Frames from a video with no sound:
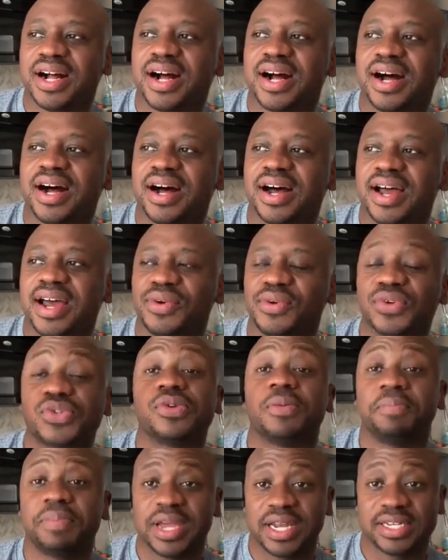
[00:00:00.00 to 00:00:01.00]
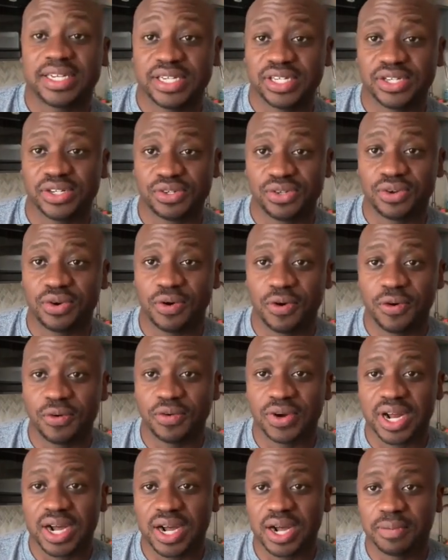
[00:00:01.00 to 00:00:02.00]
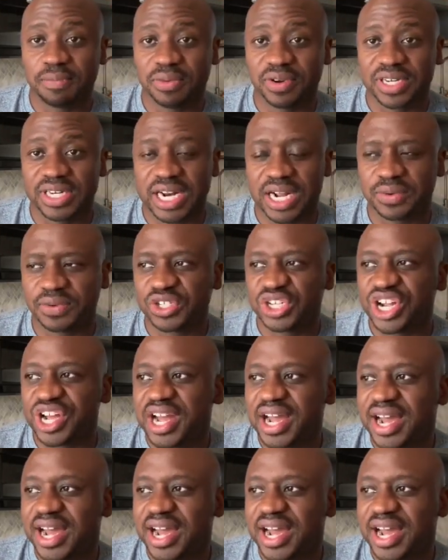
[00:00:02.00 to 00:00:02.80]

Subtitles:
and also pay attention to your own body language.